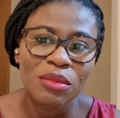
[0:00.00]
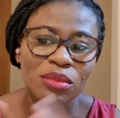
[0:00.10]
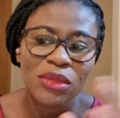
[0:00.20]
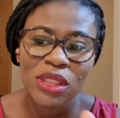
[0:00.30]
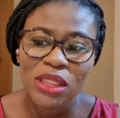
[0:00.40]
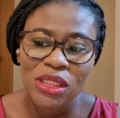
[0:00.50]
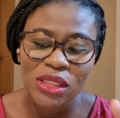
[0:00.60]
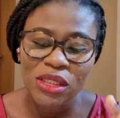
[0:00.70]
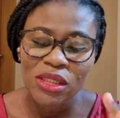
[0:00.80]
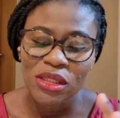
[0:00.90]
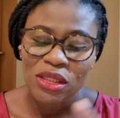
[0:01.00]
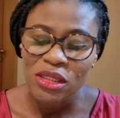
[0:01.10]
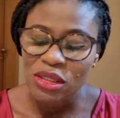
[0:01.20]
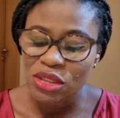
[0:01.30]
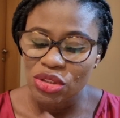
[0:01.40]
the
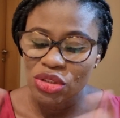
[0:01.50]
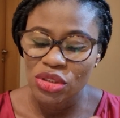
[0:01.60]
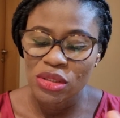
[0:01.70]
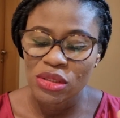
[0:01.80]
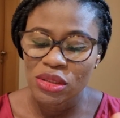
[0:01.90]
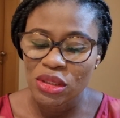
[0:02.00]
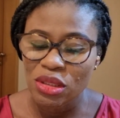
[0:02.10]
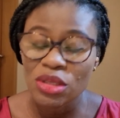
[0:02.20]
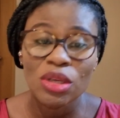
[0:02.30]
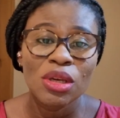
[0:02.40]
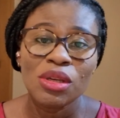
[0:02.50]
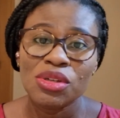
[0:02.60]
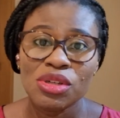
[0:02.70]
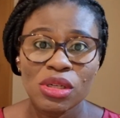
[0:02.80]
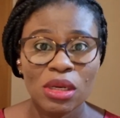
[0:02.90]
ECG, the
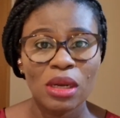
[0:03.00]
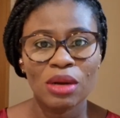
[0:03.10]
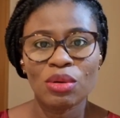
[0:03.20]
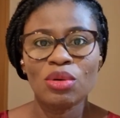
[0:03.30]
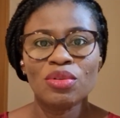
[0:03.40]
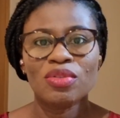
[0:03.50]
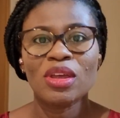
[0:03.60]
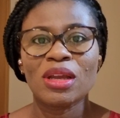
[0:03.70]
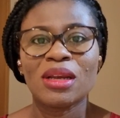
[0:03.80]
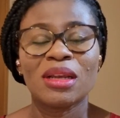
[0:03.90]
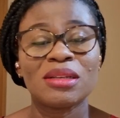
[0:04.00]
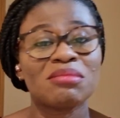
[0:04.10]
EKG, and all of that, and